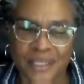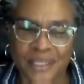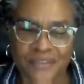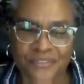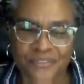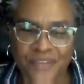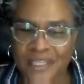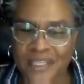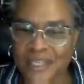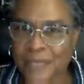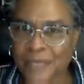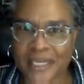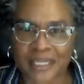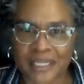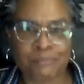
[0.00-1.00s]
if
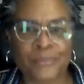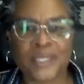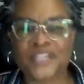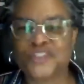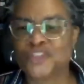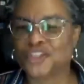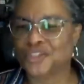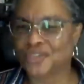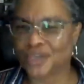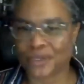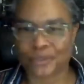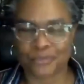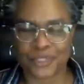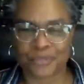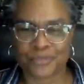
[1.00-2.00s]
anybody mentioned
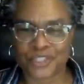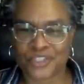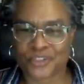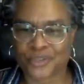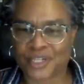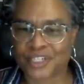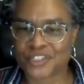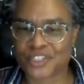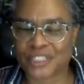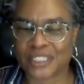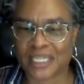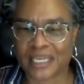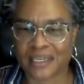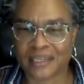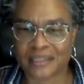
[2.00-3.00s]
home demonstration
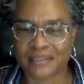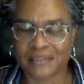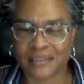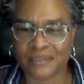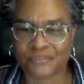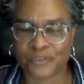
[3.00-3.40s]
and